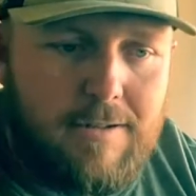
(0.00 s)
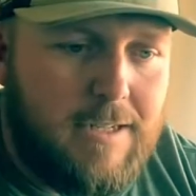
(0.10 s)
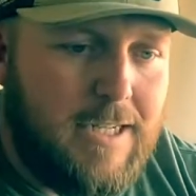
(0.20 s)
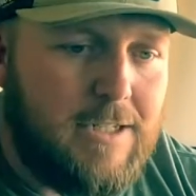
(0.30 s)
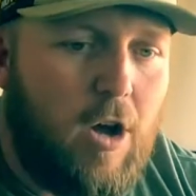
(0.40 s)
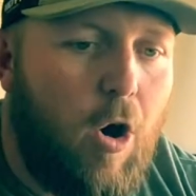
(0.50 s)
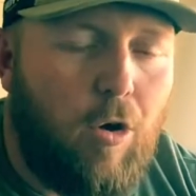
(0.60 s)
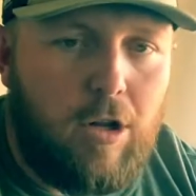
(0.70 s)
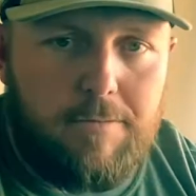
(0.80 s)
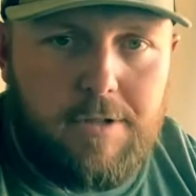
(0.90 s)
It's
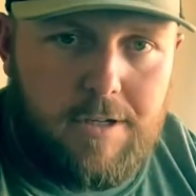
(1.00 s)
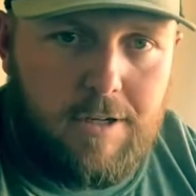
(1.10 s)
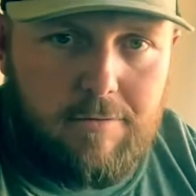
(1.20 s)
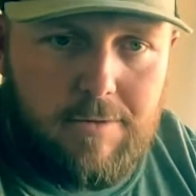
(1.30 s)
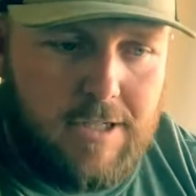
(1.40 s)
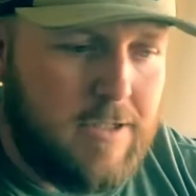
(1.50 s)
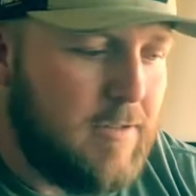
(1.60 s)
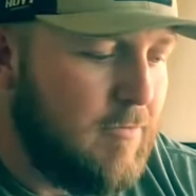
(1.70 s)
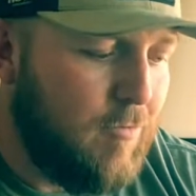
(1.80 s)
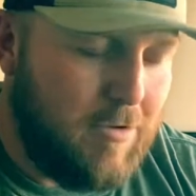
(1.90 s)
all up to you. It's,
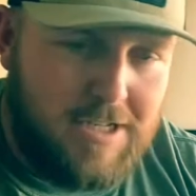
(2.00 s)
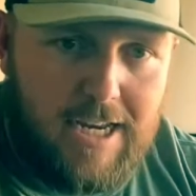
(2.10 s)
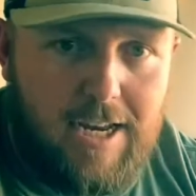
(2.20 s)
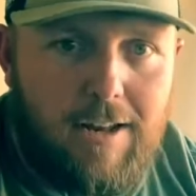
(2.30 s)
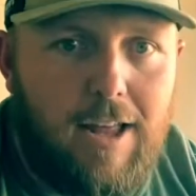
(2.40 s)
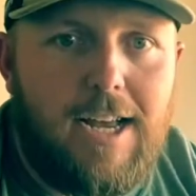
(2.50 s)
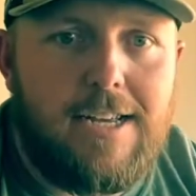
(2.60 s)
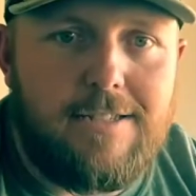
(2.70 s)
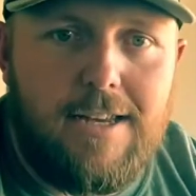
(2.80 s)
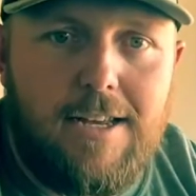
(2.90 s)
once again, like I
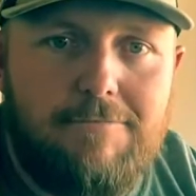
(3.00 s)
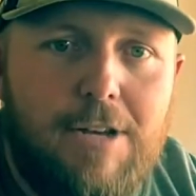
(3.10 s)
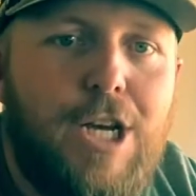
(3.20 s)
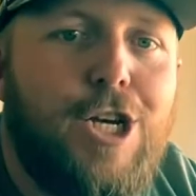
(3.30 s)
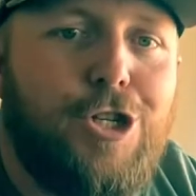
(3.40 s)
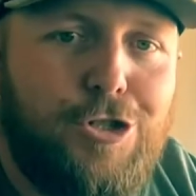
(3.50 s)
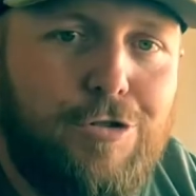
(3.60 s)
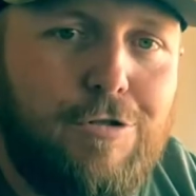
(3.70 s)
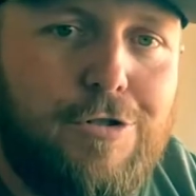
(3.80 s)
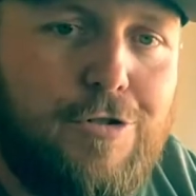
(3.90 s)
said,
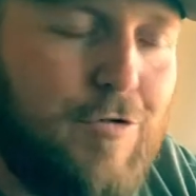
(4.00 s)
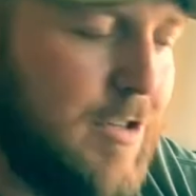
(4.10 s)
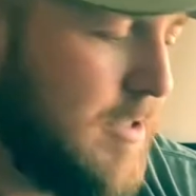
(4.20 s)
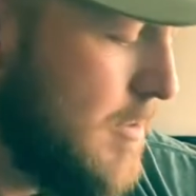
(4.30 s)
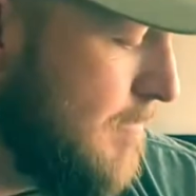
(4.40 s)
shooter's choice.